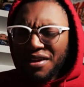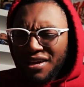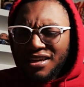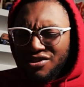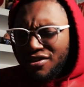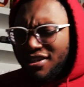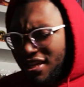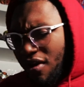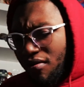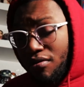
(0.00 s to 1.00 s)
to get it stretched
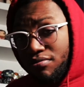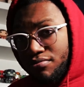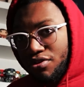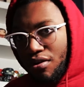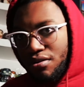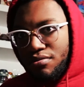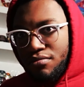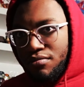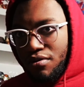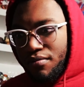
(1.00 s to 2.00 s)
out. Oops,
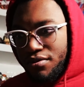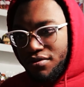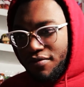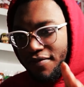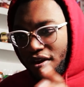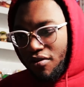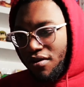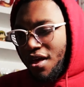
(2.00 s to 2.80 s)
sorry.